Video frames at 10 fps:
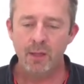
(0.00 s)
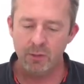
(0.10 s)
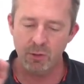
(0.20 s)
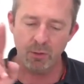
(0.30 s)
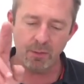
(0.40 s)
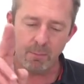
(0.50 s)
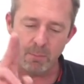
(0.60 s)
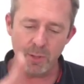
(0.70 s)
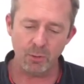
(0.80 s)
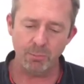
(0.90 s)
You go to the
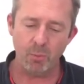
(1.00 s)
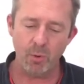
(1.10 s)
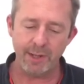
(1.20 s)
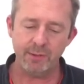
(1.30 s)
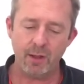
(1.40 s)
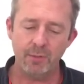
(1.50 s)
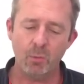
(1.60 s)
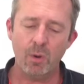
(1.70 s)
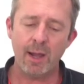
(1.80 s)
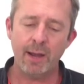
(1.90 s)
middle point on the
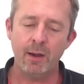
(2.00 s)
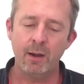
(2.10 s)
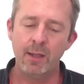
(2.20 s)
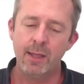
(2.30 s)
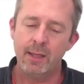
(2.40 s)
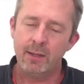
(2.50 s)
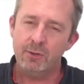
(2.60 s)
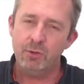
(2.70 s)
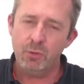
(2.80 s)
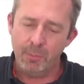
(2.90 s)
wire.
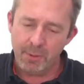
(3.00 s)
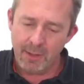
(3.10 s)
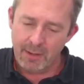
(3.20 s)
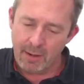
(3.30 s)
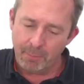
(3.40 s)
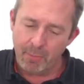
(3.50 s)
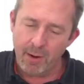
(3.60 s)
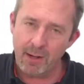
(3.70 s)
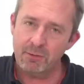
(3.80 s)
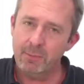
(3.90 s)
You apply
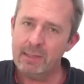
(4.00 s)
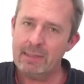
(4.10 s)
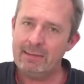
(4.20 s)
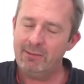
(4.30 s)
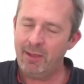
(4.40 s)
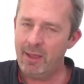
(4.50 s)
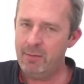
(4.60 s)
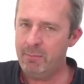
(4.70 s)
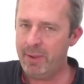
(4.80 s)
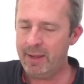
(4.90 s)
approximately
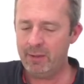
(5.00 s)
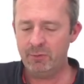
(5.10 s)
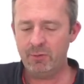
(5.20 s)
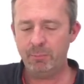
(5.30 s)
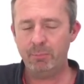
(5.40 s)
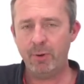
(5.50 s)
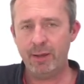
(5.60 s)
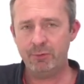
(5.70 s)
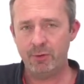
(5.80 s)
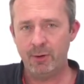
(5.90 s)
10 pounds of
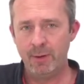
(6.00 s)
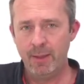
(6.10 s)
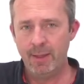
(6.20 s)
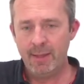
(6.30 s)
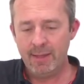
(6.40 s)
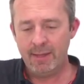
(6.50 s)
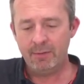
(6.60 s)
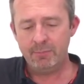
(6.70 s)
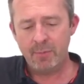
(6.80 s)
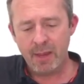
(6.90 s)
pressure.
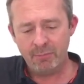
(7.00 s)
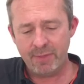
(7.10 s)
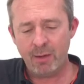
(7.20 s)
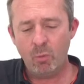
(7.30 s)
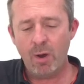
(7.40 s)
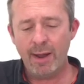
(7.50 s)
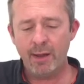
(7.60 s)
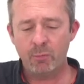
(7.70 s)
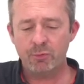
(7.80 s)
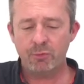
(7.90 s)
And if that
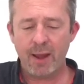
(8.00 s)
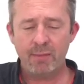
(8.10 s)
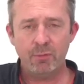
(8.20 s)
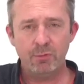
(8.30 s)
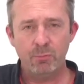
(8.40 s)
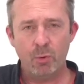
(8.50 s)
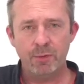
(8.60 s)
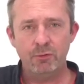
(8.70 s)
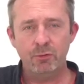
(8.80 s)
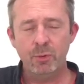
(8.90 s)
wire travels more
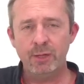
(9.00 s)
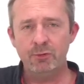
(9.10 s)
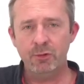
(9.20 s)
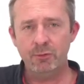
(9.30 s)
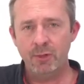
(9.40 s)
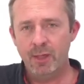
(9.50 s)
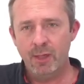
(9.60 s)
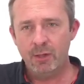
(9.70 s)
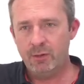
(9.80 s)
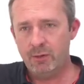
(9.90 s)
than 2 inches,
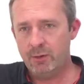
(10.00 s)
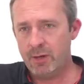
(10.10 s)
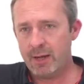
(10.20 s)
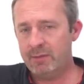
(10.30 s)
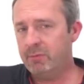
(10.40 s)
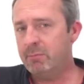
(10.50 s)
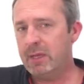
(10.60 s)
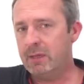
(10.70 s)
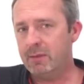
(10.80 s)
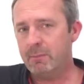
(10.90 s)
you're not even
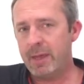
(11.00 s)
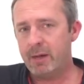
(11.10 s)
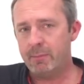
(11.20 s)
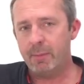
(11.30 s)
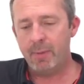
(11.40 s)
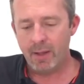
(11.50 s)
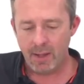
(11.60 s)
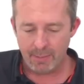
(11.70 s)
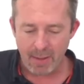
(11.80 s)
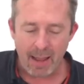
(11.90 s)
meeting the minimum.
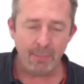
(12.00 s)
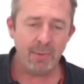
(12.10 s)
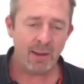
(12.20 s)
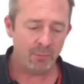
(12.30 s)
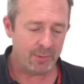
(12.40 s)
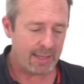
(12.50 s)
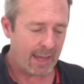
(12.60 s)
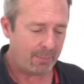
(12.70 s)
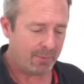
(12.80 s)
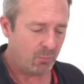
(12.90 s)
I'm not really
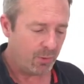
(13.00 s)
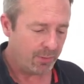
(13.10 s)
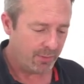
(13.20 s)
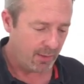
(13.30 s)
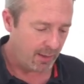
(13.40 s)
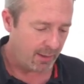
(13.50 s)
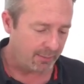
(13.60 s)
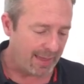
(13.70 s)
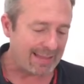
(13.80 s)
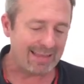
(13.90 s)
happy with
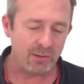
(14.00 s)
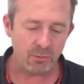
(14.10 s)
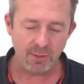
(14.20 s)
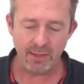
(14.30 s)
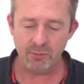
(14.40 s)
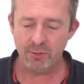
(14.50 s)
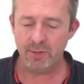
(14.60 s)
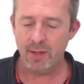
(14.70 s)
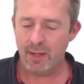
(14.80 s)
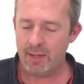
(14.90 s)
that little
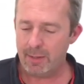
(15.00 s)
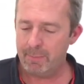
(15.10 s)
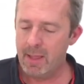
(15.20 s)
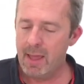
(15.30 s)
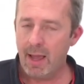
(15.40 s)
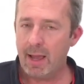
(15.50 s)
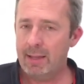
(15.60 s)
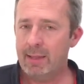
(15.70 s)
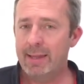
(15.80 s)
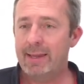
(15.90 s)
tension. I
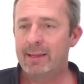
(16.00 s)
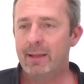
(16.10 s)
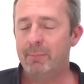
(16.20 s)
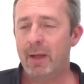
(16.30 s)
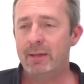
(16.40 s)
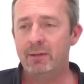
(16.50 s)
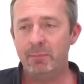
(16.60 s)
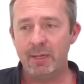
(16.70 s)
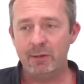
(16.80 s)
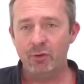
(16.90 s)
like mine to
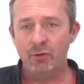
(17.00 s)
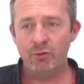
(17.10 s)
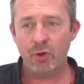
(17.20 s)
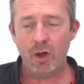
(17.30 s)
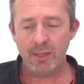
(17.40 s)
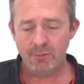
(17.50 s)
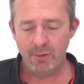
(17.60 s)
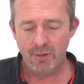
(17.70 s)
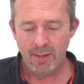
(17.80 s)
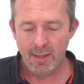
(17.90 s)
be
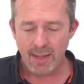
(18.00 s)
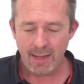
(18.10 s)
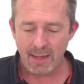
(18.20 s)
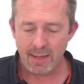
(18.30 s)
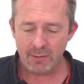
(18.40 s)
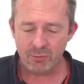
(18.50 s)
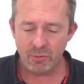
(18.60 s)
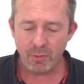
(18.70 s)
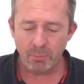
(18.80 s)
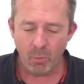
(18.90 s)
taut and
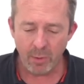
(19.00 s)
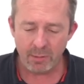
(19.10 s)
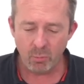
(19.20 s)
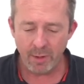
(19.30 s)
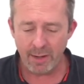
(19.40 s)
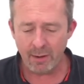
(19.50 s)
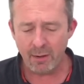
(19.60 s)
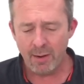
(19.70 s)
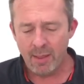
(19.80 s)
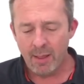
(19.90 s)
to the point
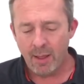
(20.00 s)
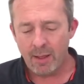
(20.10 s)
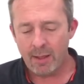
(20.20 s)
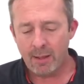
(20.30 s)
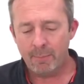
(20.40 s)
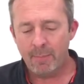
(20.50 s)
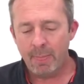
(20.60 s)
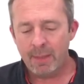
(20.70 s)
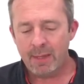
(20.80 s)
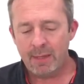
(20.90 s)
where
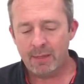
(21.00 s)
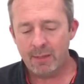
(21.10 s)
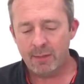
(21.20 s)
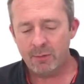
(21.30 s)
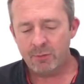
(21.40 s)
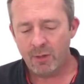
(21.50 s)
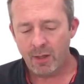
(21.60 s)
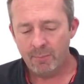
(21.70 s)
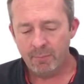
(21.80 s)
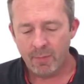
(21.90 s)
it is
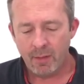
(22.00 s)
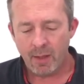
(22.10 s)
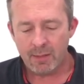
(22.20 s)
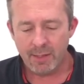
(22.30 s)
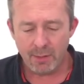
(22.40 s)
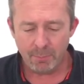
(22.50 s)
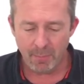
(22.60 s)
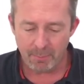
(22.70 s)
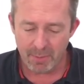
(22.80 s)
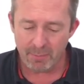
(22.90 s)

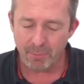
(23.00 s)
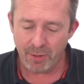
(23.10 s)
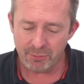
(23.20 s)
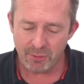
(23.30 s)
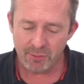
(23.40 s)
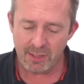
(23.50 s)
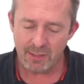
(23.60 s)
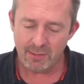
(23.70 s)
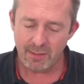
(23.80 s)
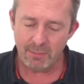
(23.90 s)
a bit of pressure to
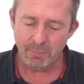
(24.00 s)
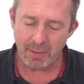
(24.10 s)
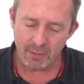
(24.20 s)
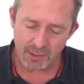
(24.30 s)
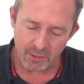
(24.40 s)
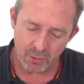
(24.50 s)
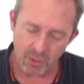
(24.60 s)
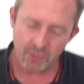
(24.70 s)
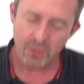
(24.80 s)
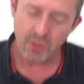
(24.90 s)
get the pelican hook to